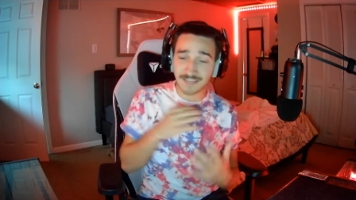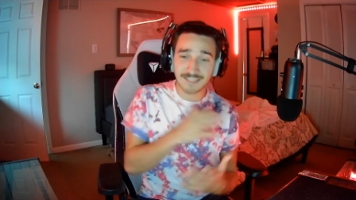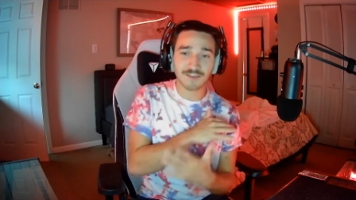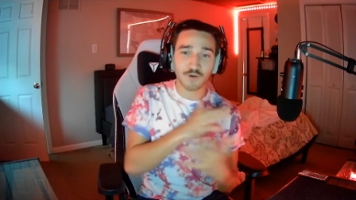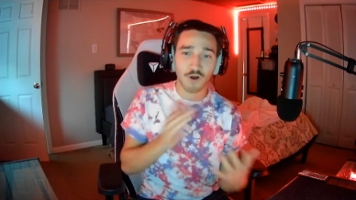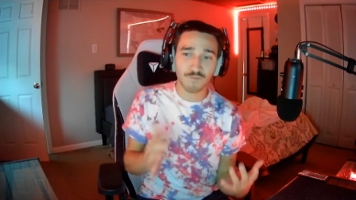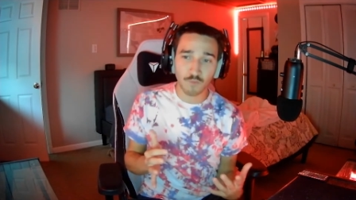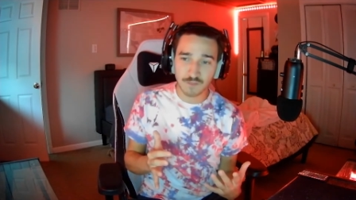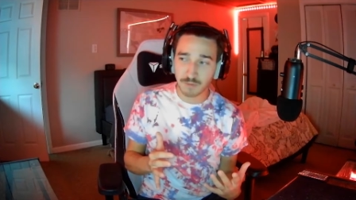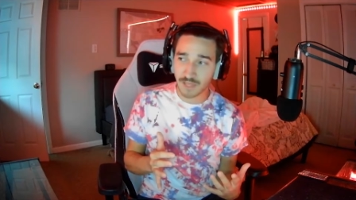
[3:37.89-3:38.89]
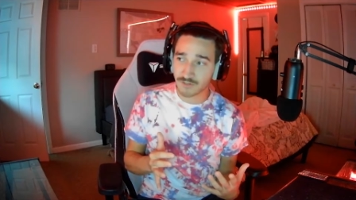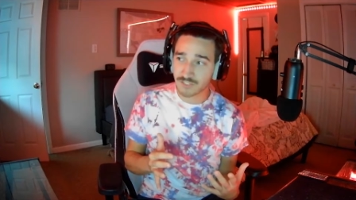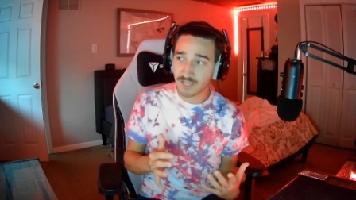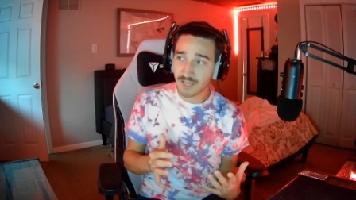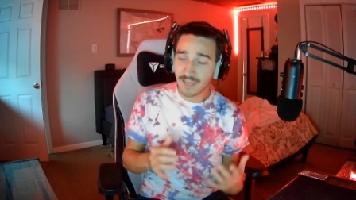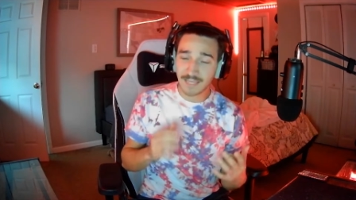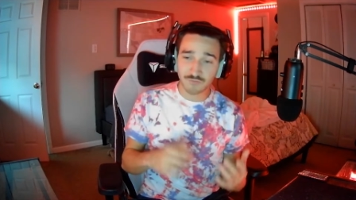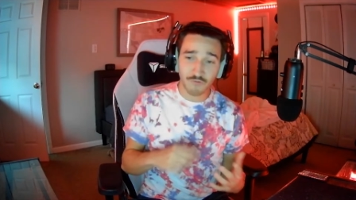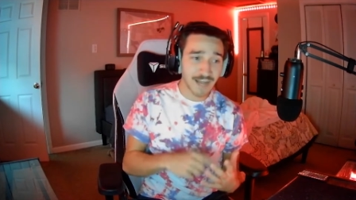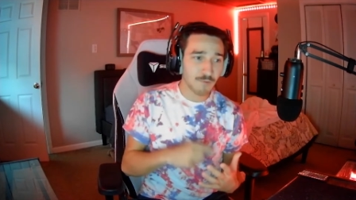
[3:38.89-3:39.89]
killing all 4 of these players
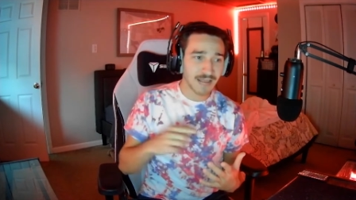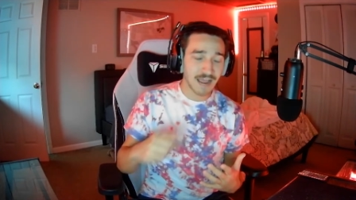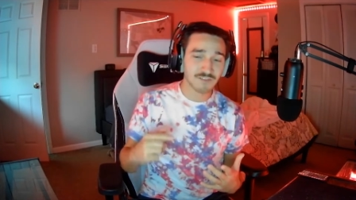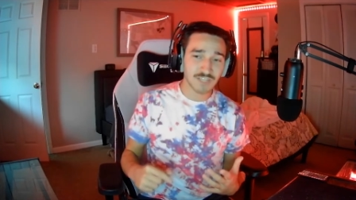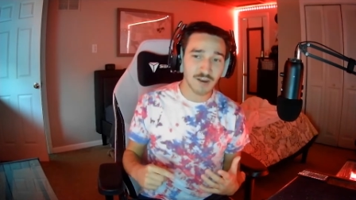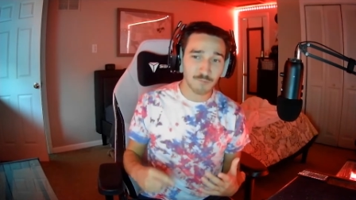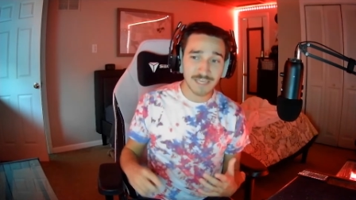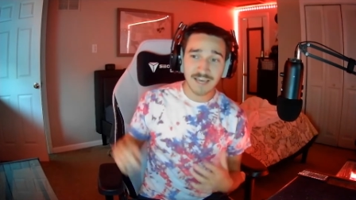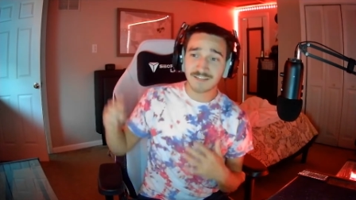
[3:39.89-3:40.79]
is right now when I have this guy weak,